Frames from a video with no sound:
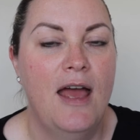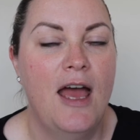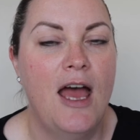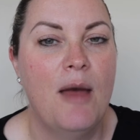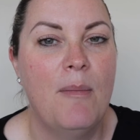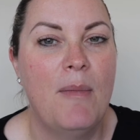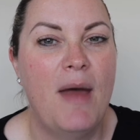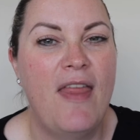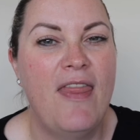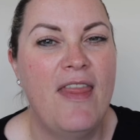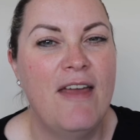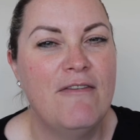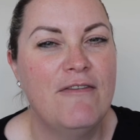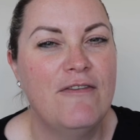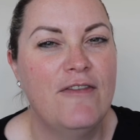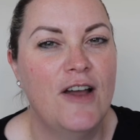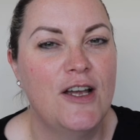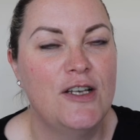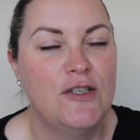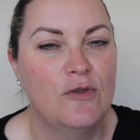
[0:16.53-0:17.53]
And then
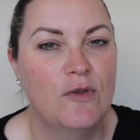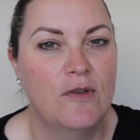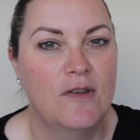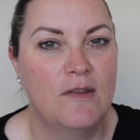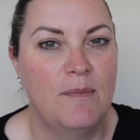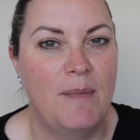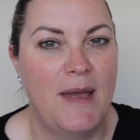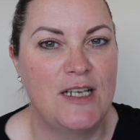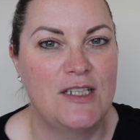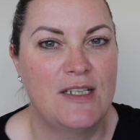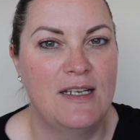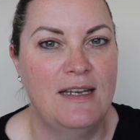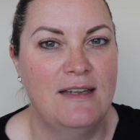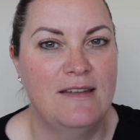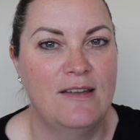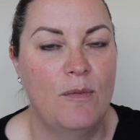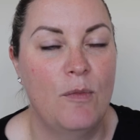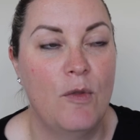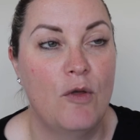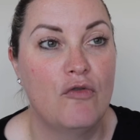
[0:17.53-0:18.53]
find your
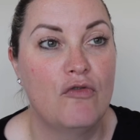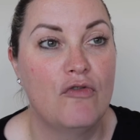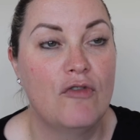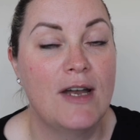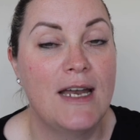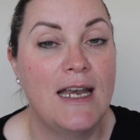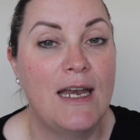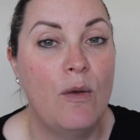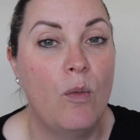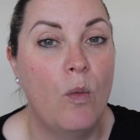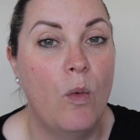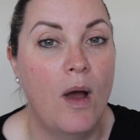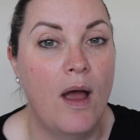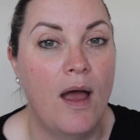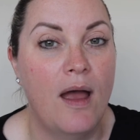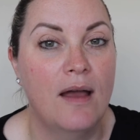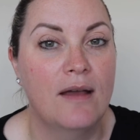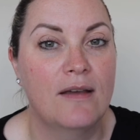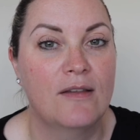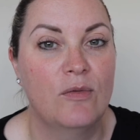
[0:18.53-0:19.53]
specialism that really
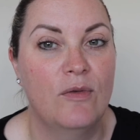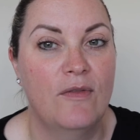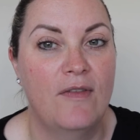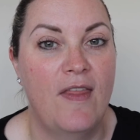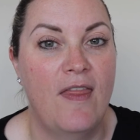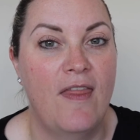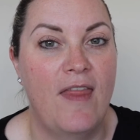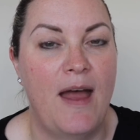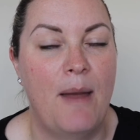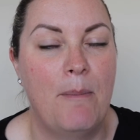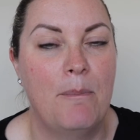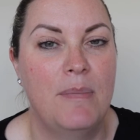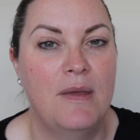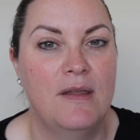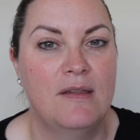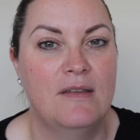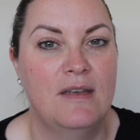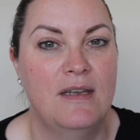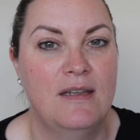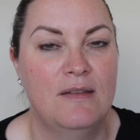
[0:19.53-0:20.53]
works within that
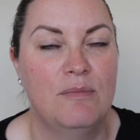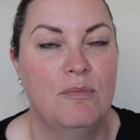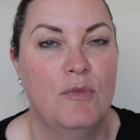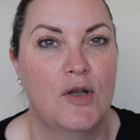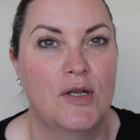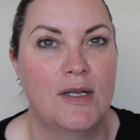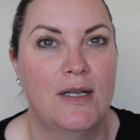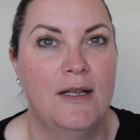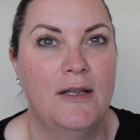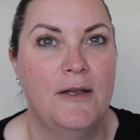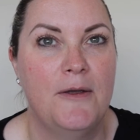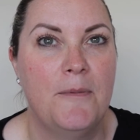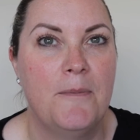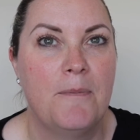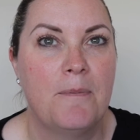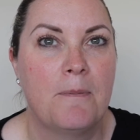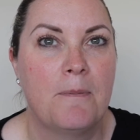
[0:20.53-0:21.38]
business model.